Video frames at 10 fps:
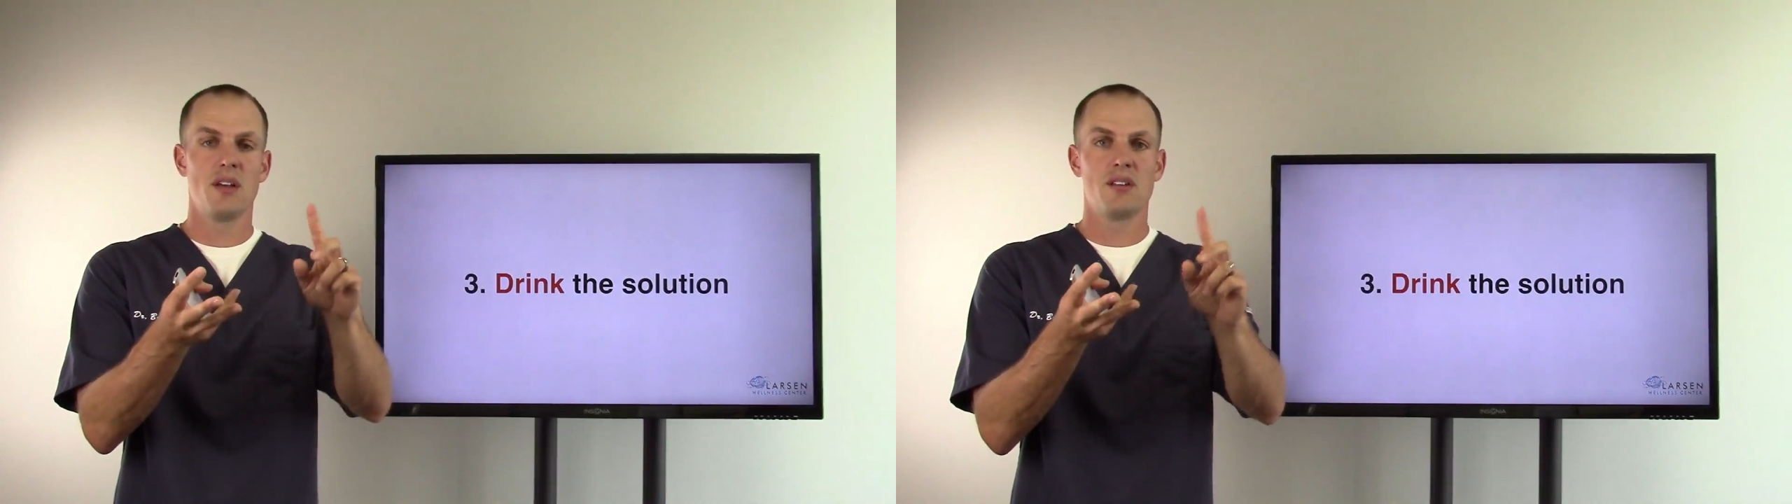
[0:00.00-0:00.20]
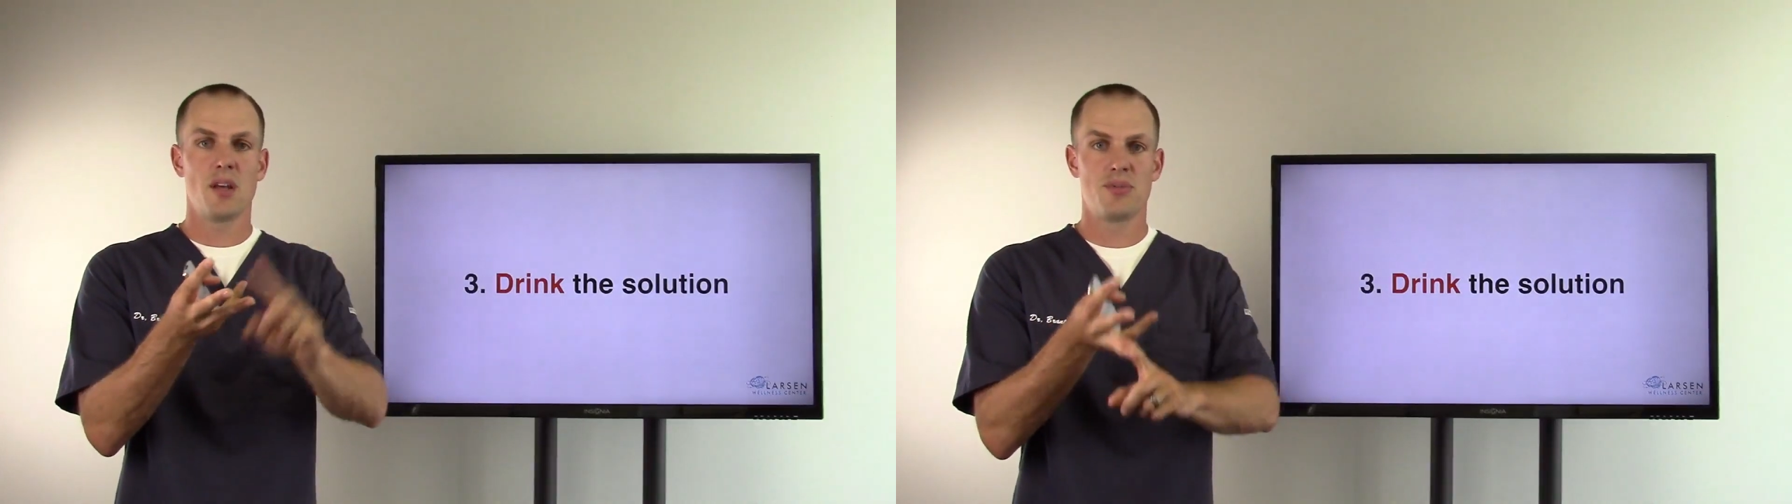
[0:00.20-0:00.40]

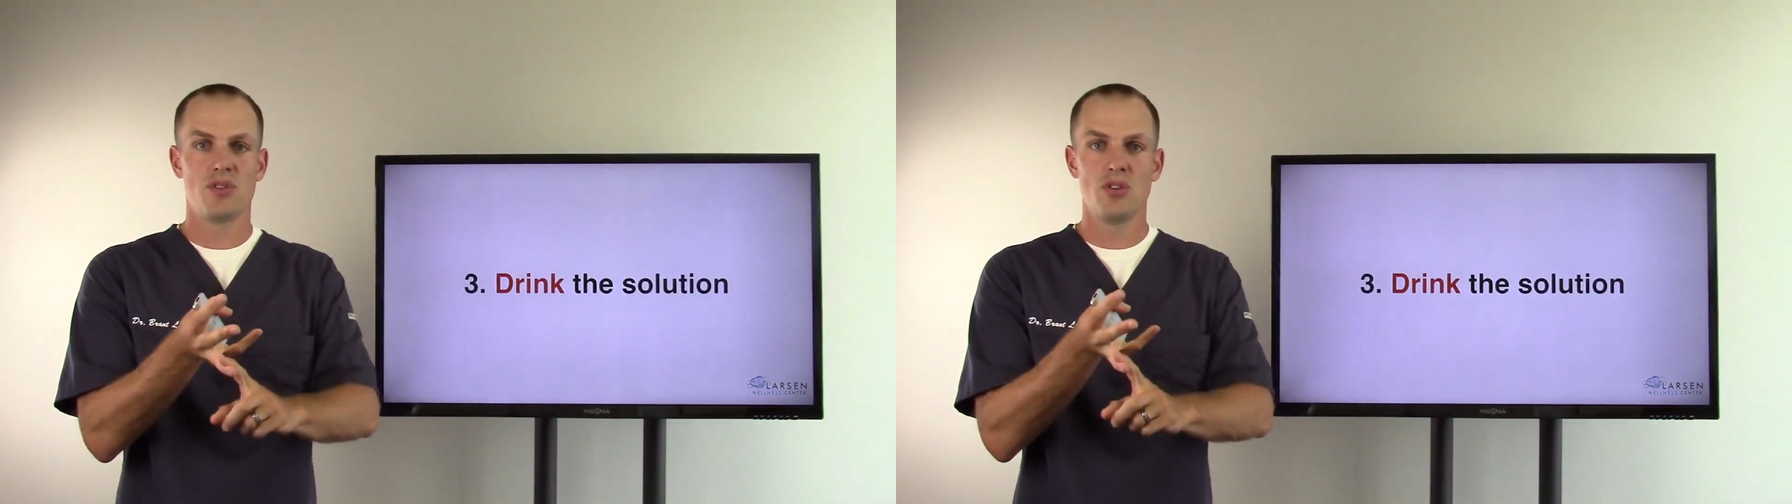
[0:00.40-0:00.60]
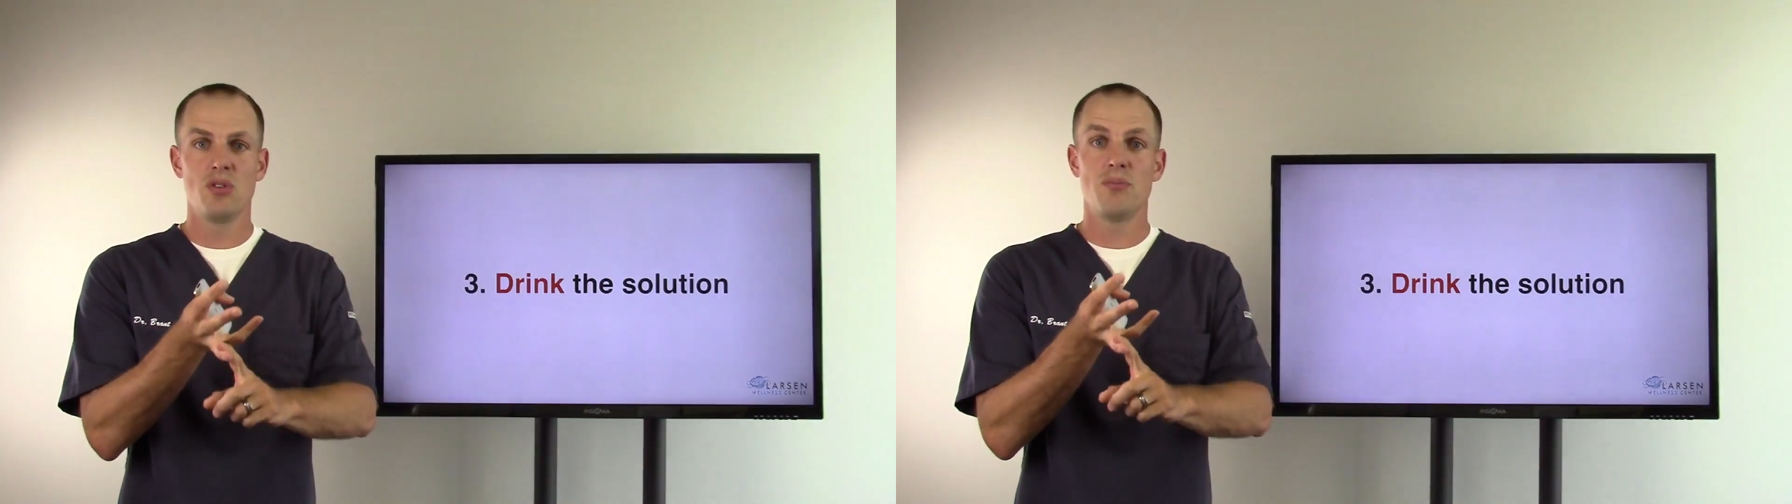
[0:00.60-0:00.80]
Step
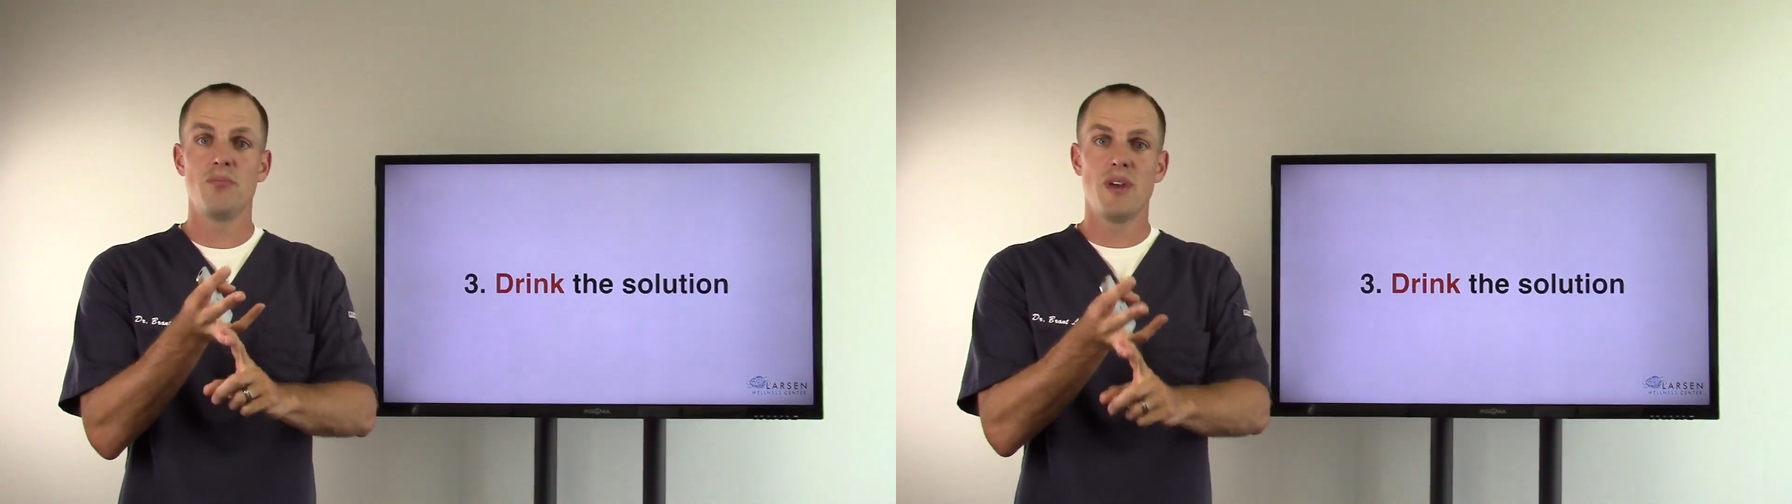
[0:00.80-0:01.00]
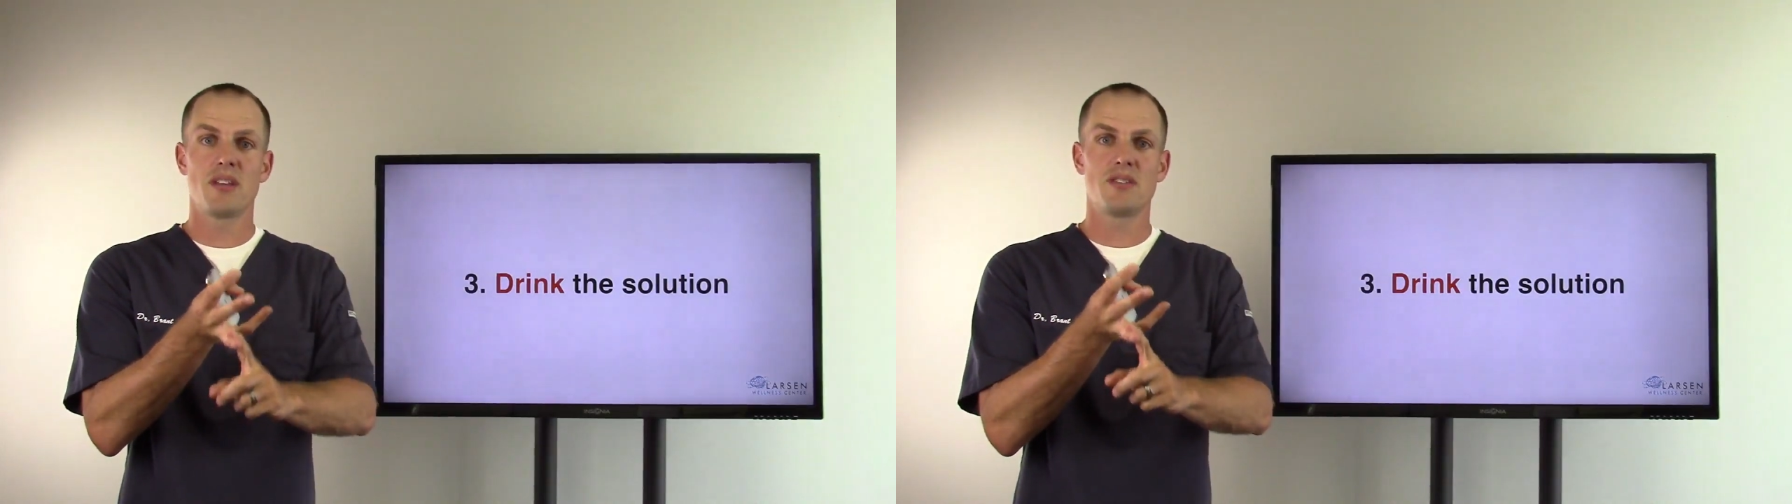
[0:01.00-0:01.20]
two,
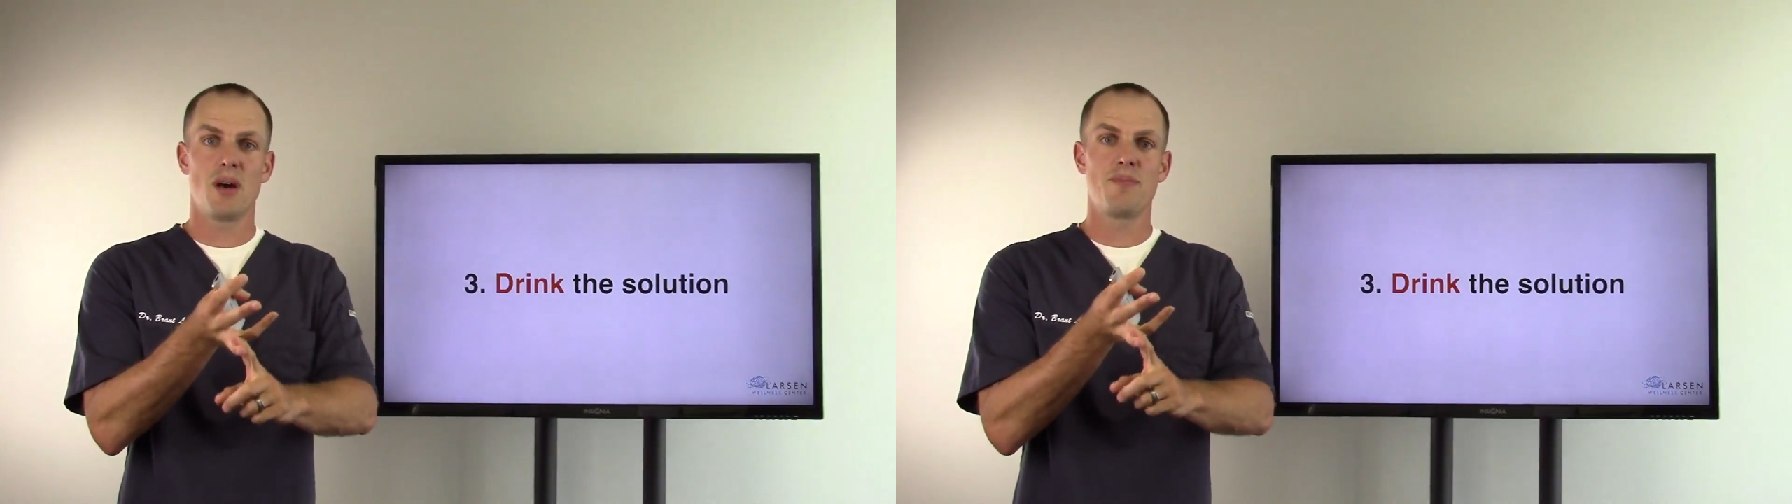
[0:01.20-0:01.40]
mix up